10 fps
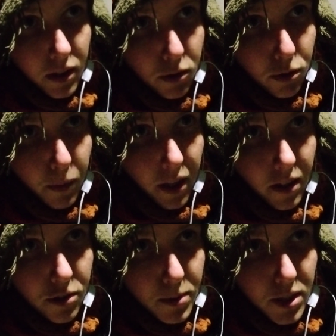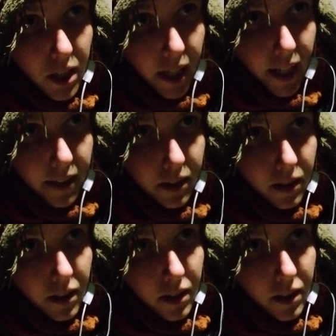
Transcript: the two malas which I had,